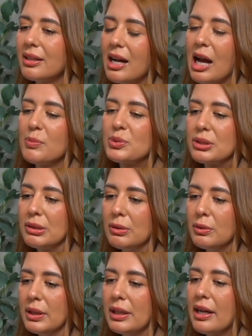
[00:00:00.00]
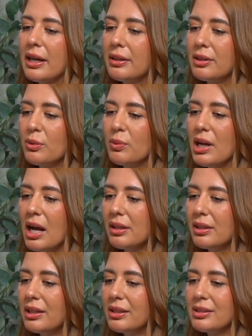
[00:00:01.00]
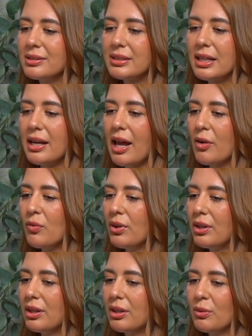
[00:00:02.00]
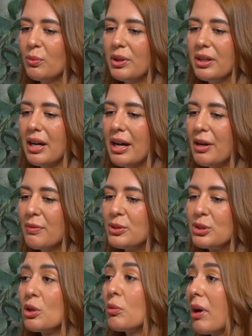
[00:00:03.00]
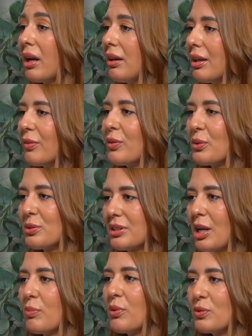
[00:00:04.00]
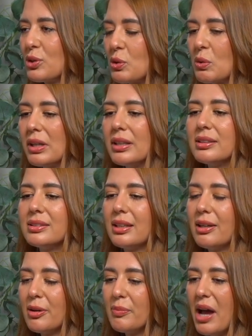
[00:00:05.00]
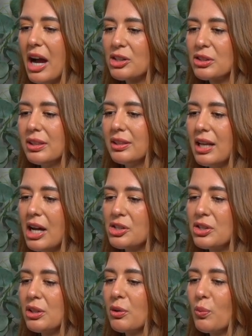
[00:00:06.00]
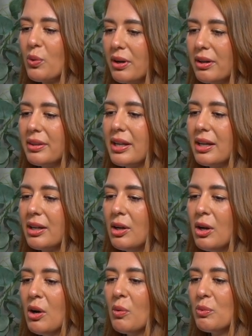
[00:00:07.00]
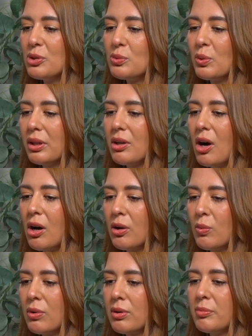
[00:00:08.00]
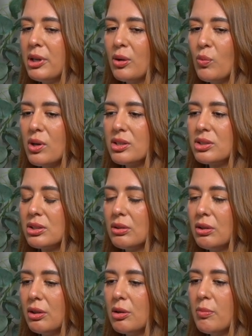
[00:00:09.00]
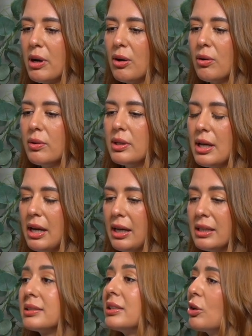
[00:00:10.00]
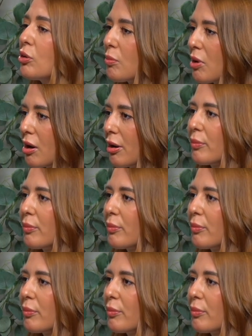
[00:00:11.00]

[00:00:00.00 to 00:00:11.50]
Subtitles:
absolutely. And the reality is that every year we have so many of those type of stories. Actually, last year, one that was really heartwarming was to learn about a single mom